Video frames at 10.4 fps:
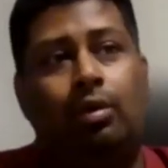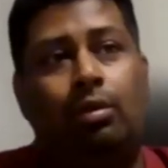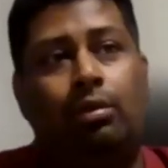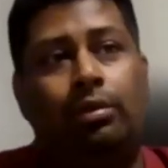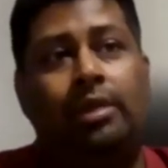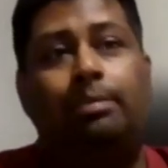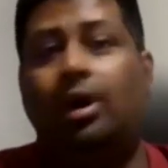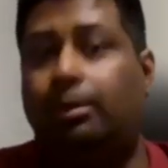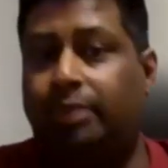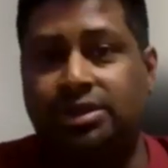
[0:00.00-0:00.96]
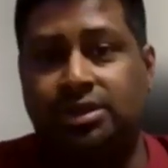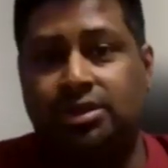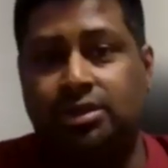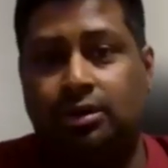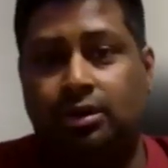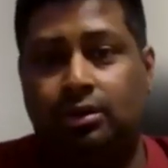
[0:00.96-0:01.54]
the purpose,
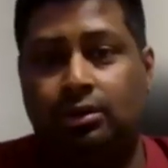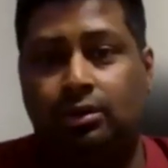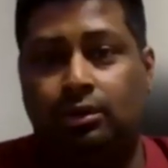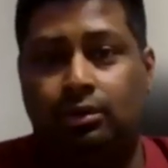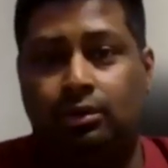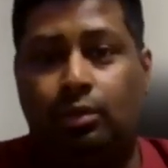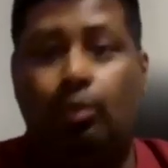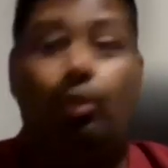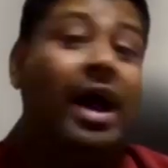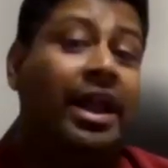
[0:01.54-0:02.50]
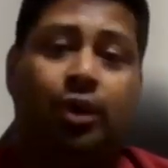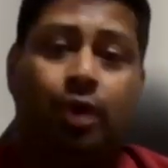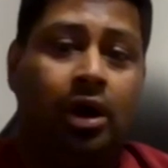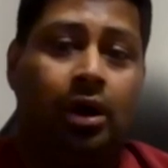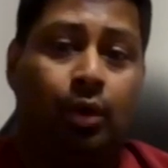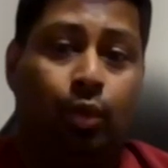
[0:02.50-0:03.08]
why
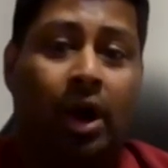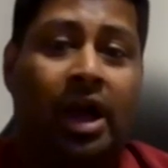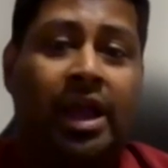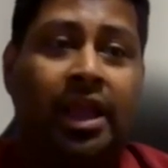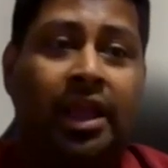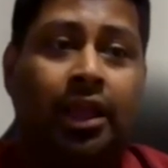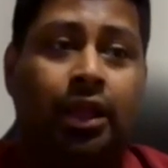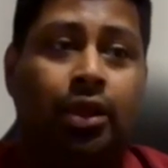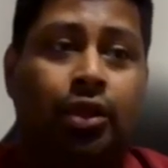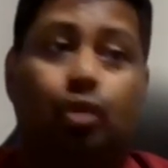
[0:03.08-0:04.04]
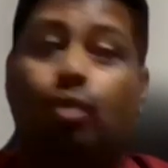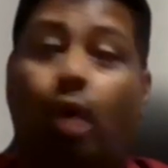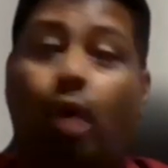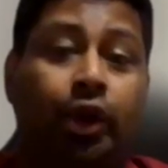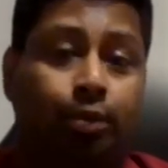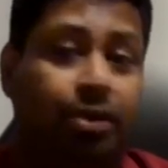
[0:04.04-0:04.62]
you
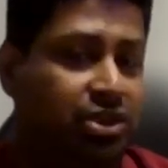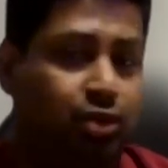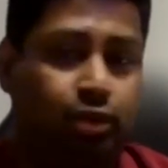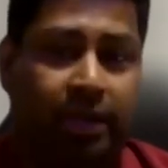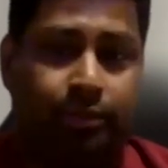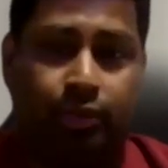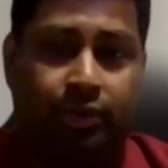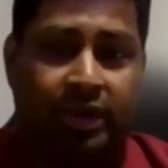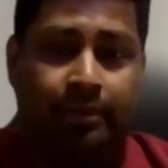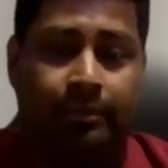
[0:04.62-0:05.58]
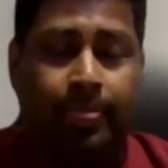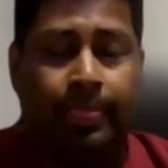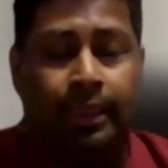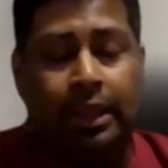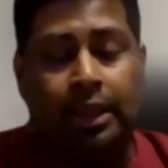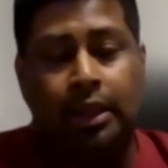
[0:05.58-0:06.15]
want to pursue that program,
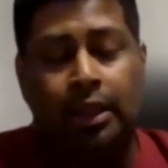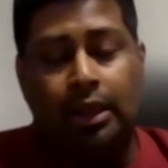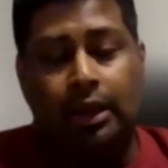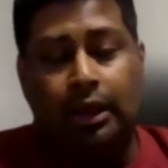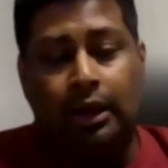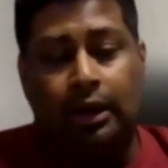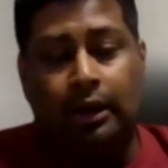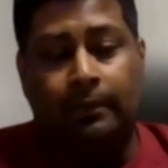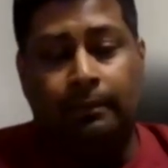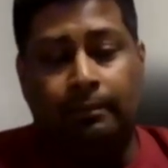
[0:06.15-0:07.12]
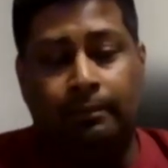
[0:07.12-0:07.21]
um,